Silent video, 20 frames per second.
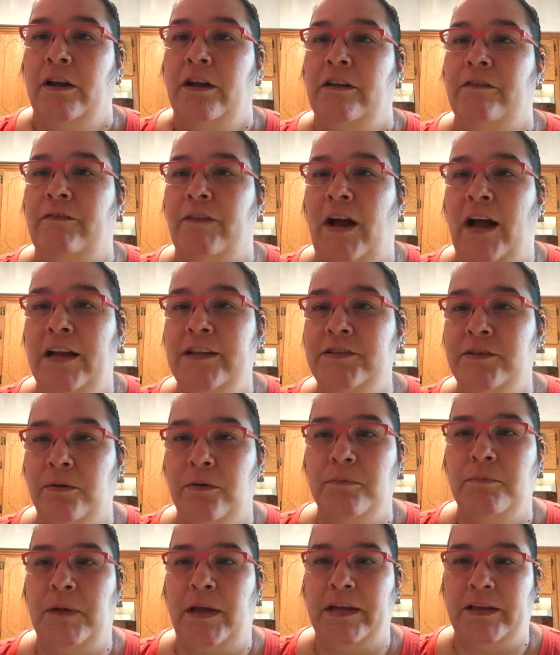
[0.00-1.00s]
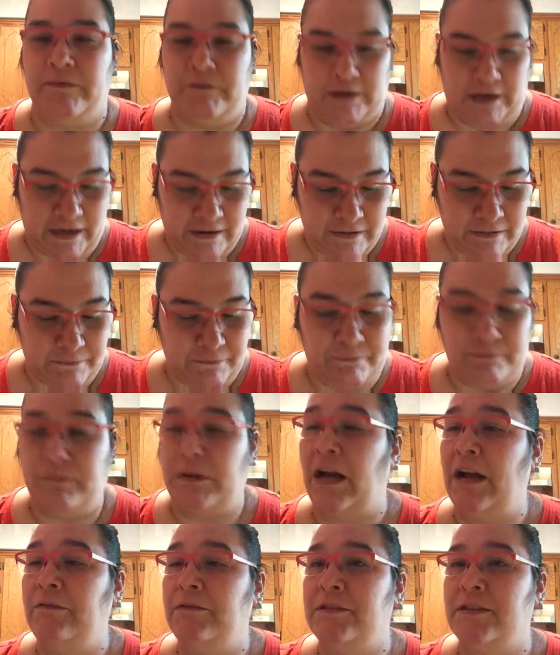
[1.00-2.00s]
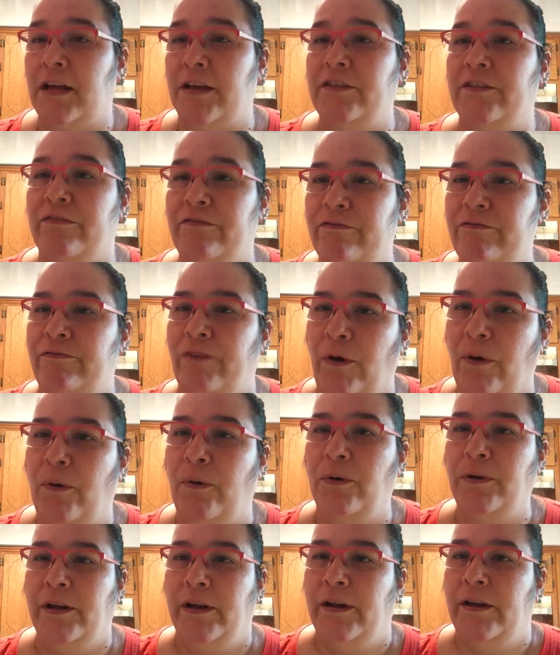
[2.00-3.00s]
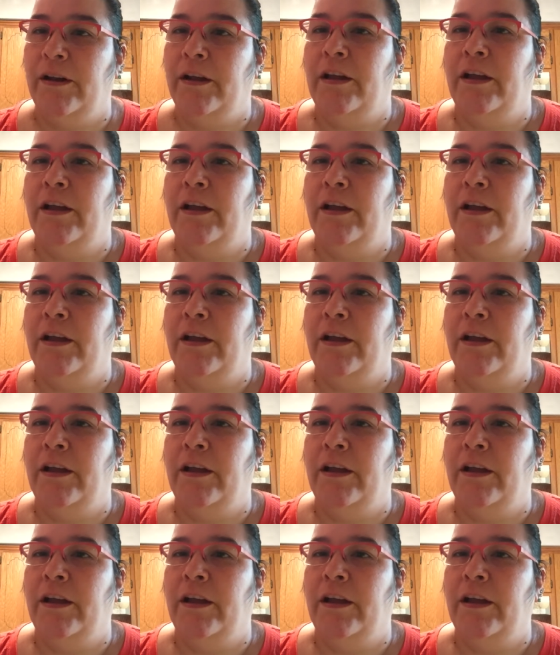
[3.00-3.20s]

If I told my when I I was on the phone